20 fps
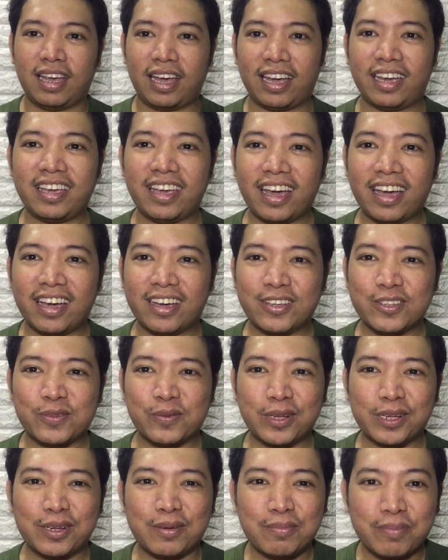Hi guys,
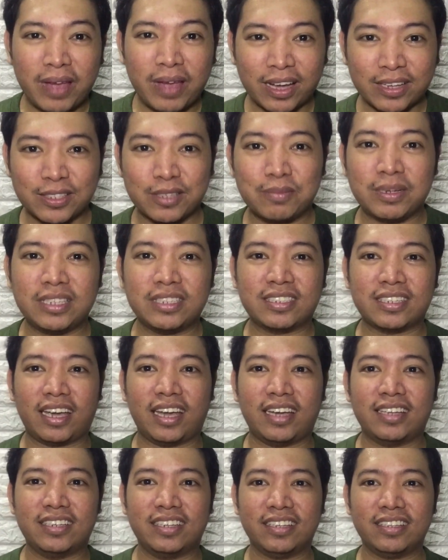welcome back to my
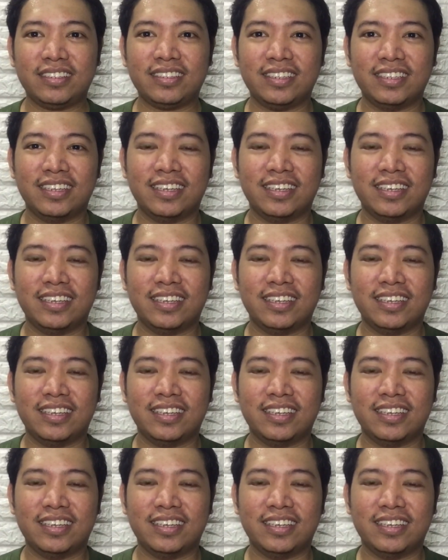channel.